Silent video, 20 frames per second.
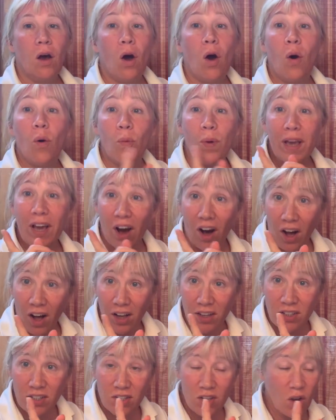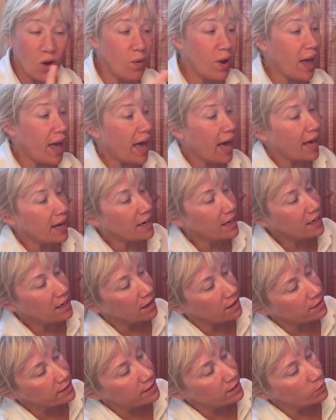We also added a
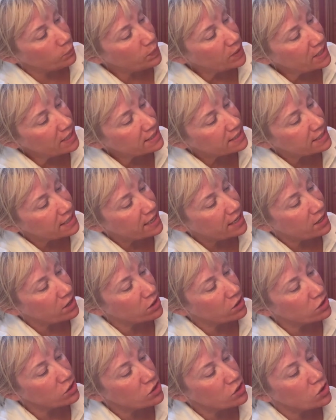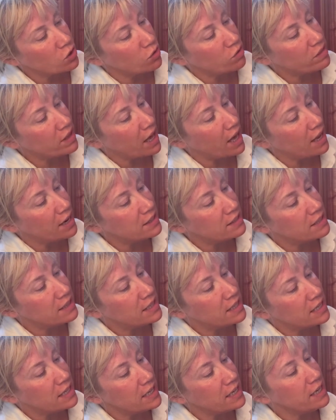little piece here so that
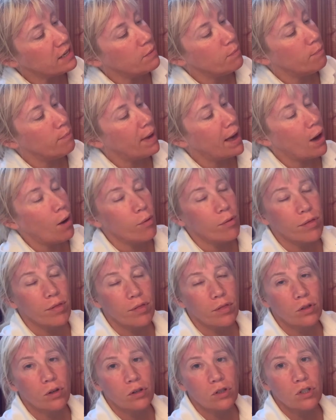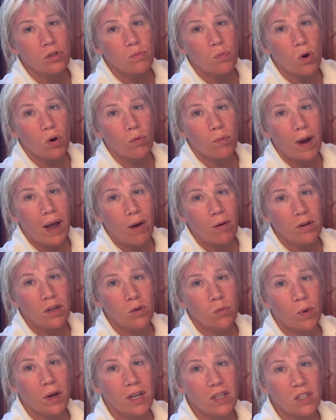the mouth looks more rounded
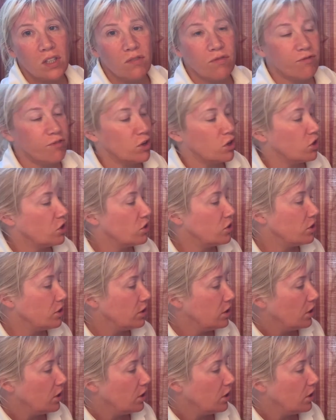when it's furred.